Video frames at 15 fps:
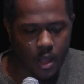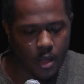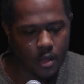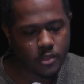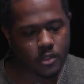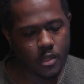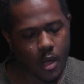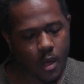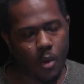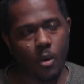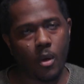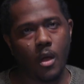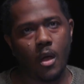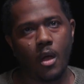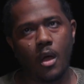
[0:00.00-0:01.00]
So
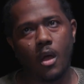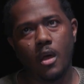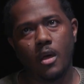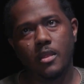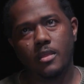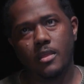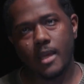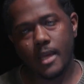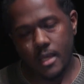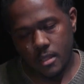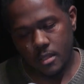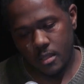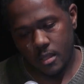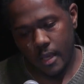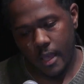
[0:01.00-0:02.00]

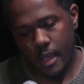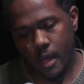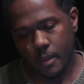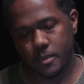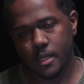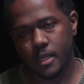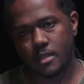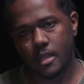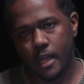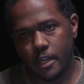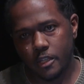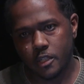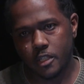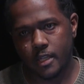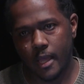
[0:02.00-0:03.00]
this helps us to
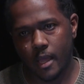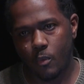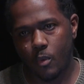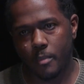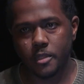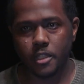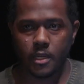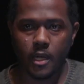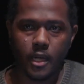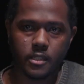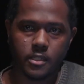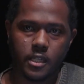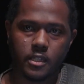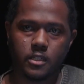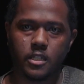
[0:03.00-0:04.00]
understand what Michelle
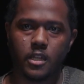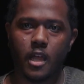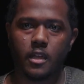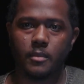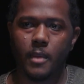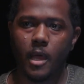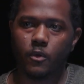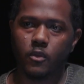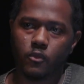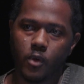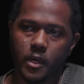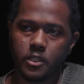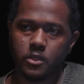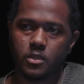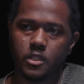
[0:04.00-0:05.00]
Alexander is talking about with
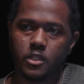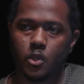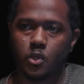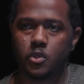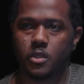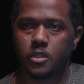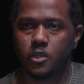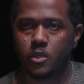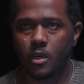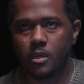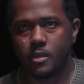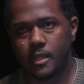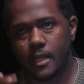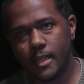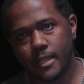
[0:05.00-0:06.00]
racial and social
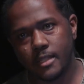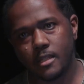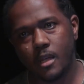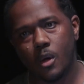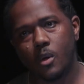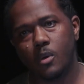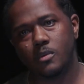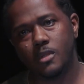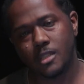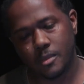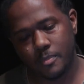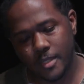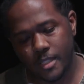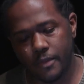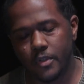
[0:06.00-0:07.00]
control. Now let's go
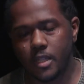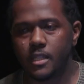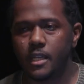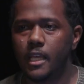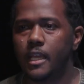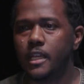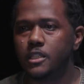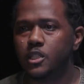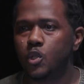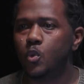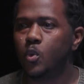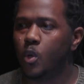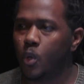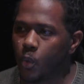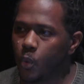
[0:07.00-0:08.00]
specifically to
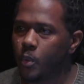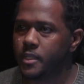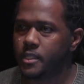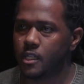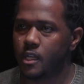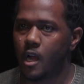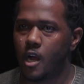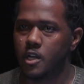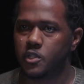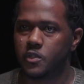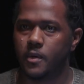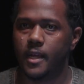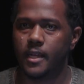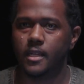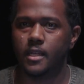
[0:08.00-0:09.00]
who is
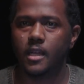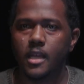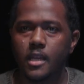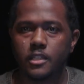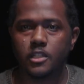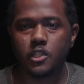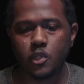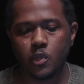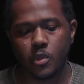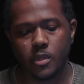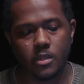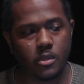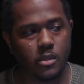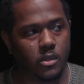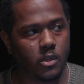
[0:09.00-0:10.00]
incarcerated. This is a
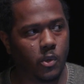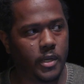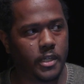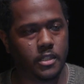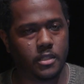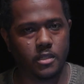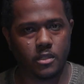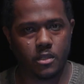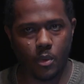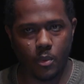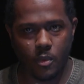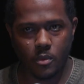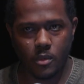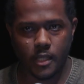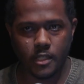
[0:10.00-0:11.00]
critical question,
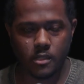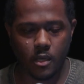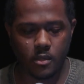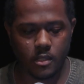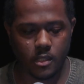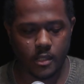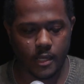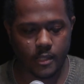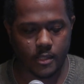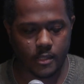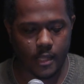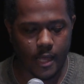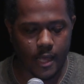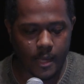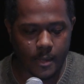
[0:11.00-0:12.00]
so let's go to the next
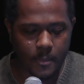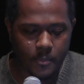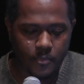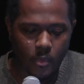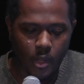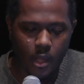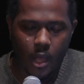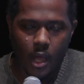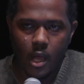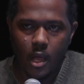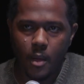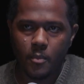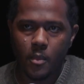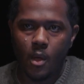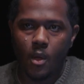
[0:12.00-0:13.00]
slide.
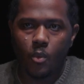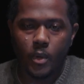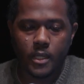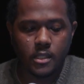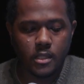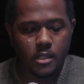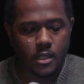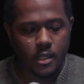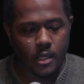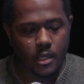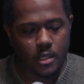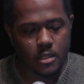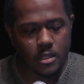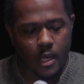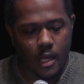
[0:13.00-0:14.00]
One of the
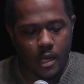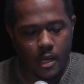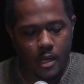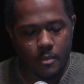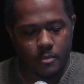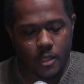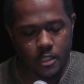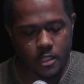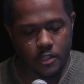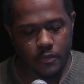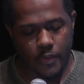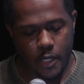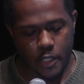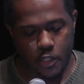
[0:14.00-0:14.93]
things, this is a very